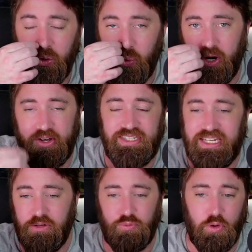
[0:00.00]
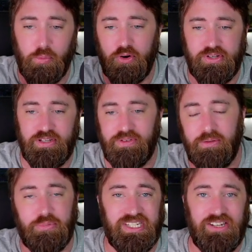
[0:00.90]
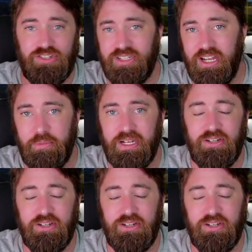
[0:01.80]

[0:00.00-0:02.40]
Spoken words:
we are seeing rumors of him potentially coming